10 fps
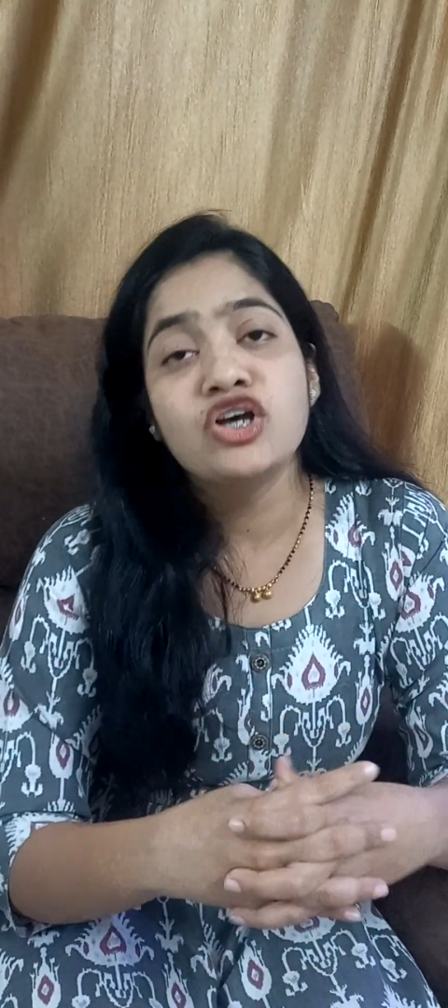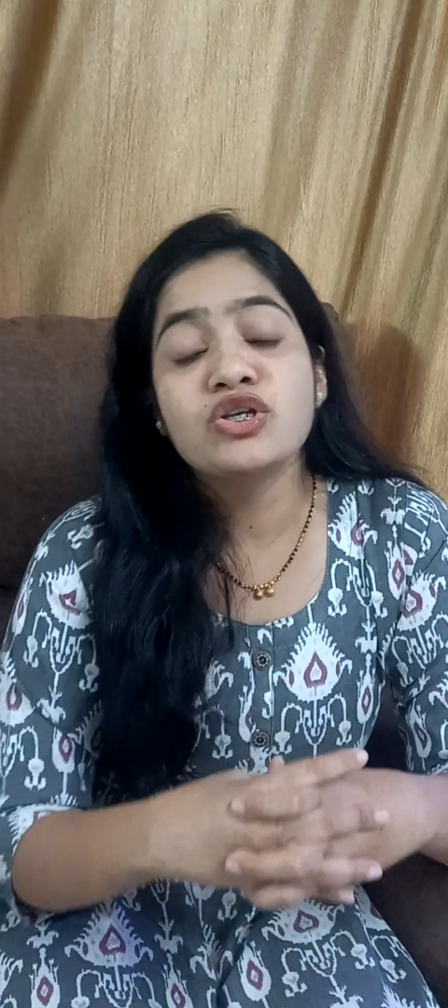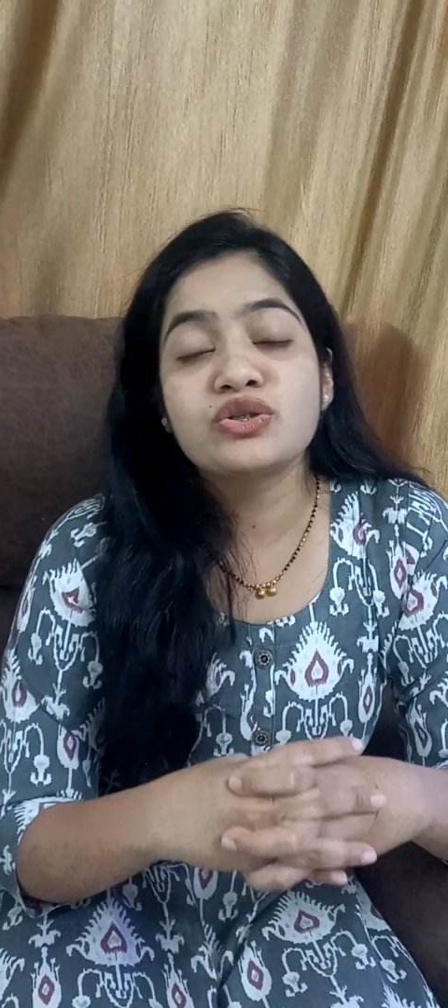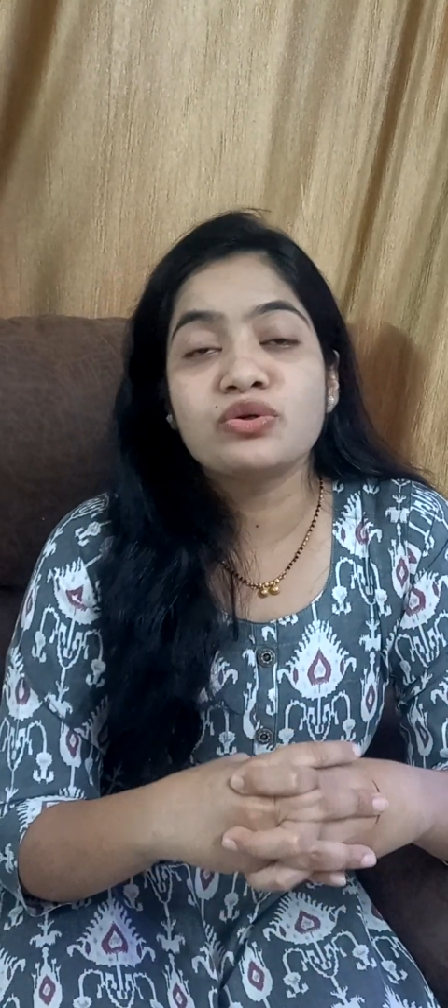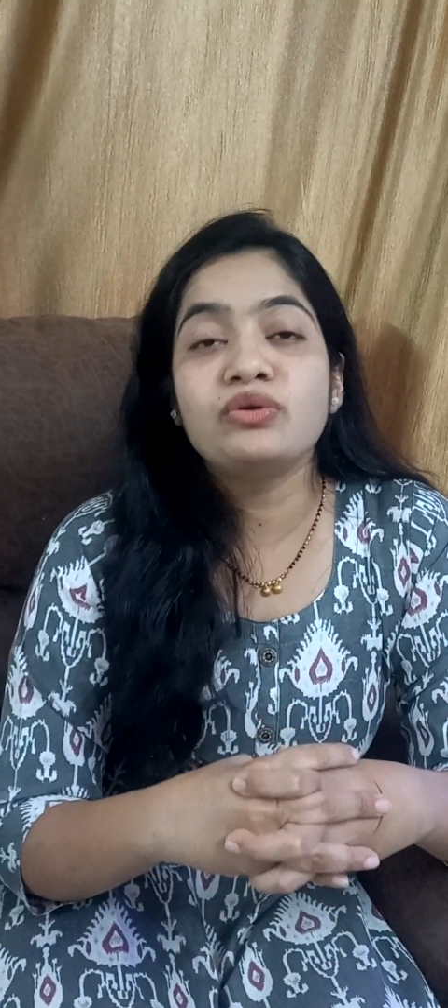
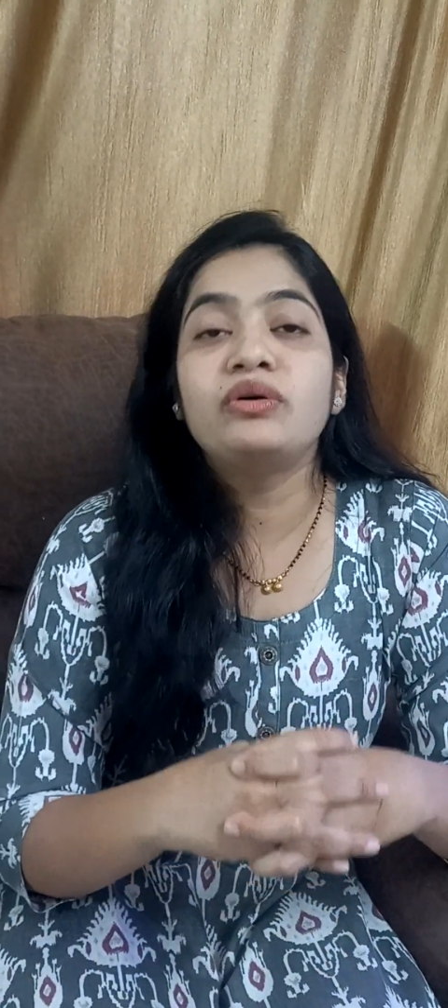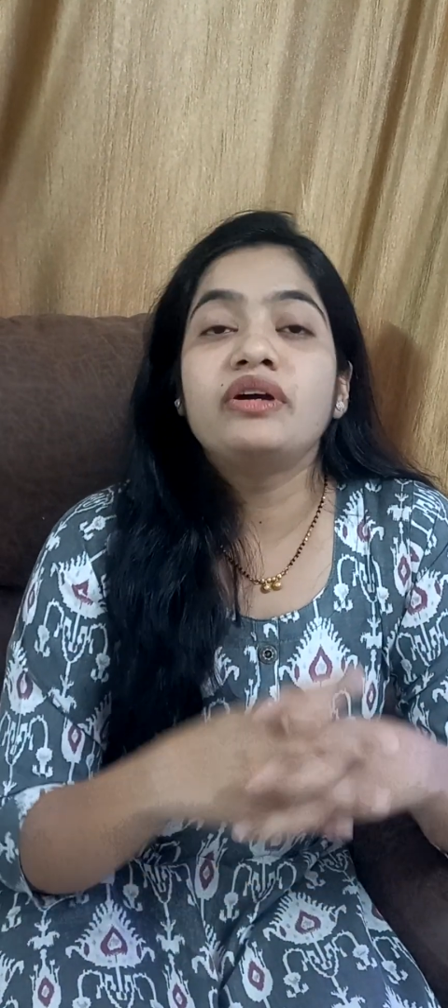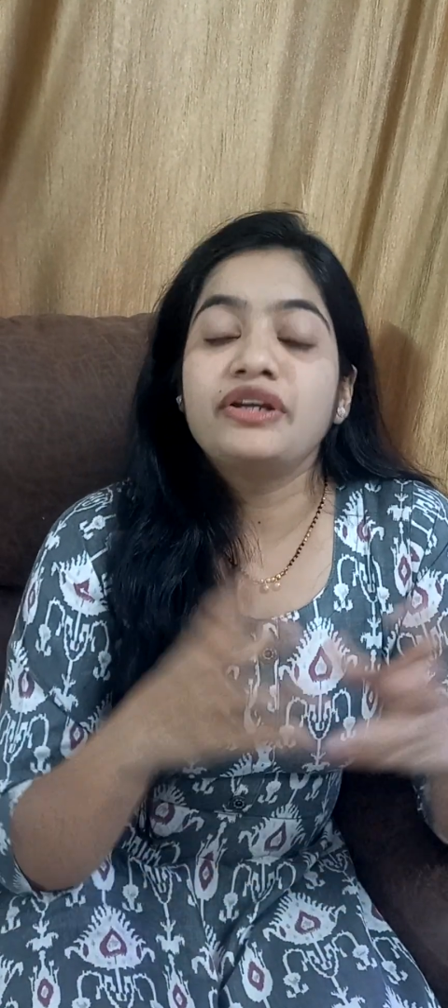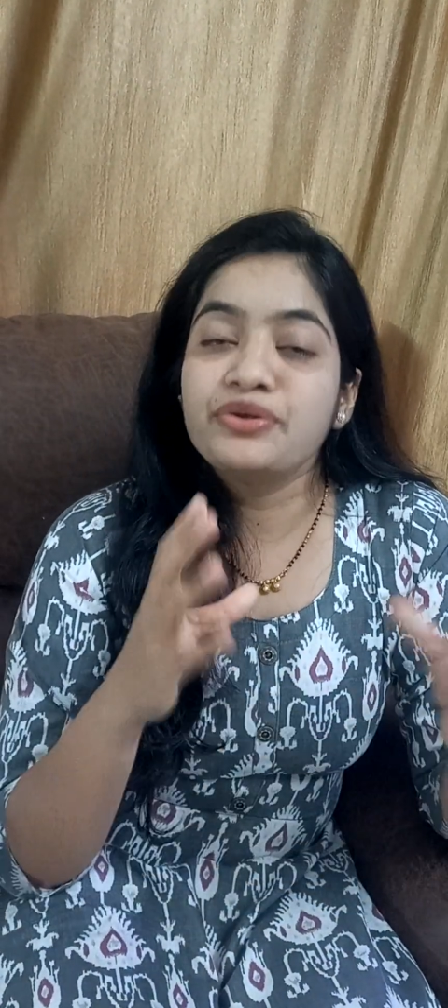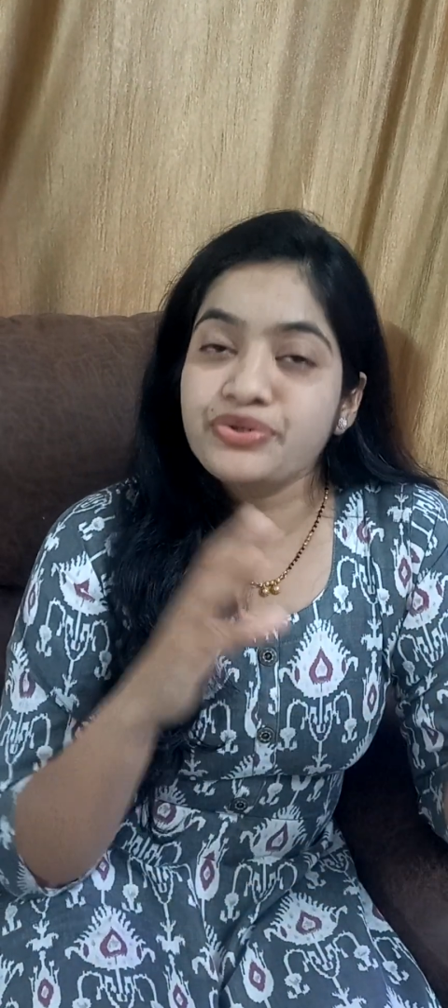So
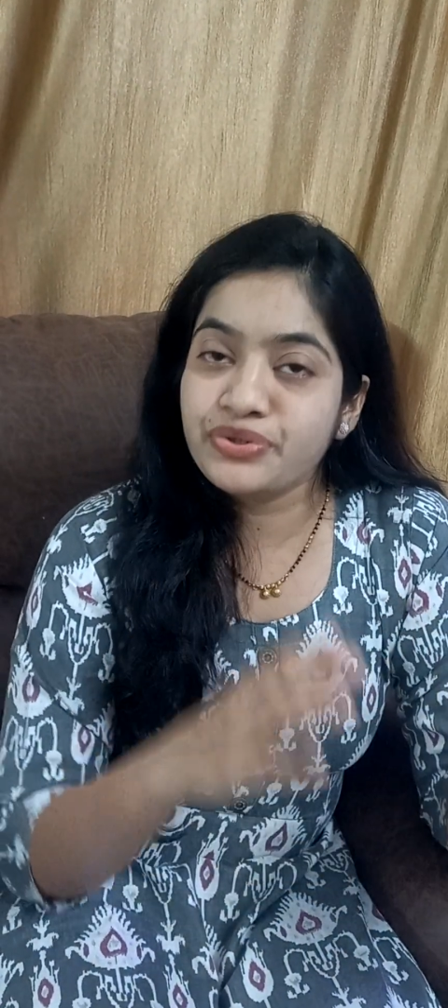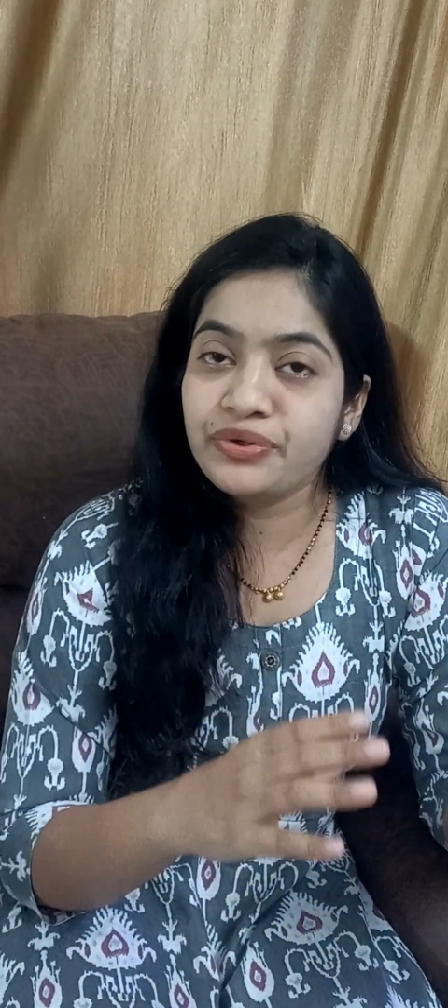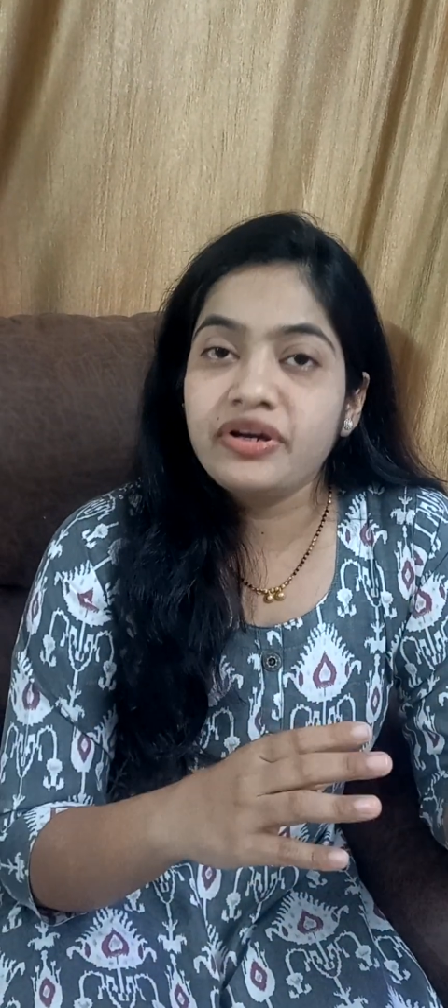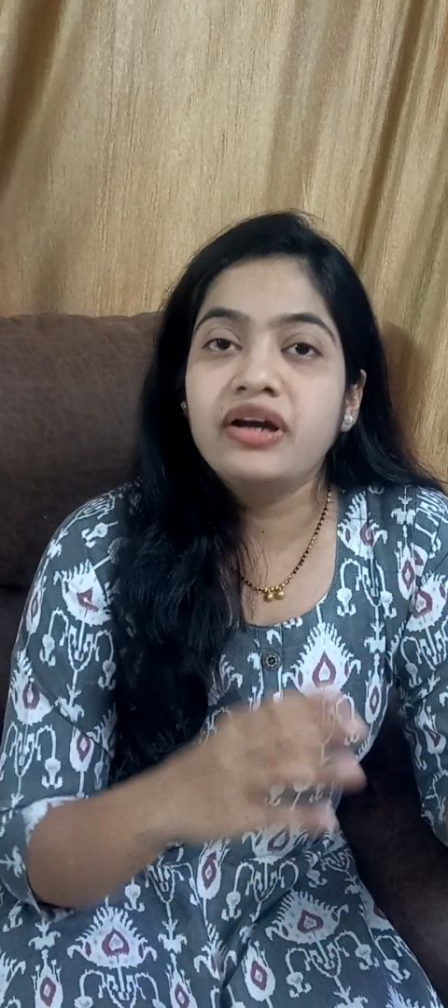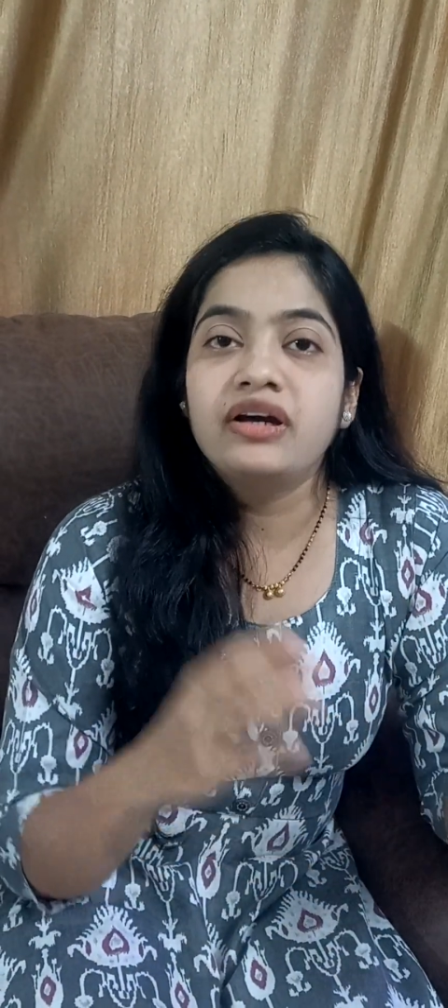you should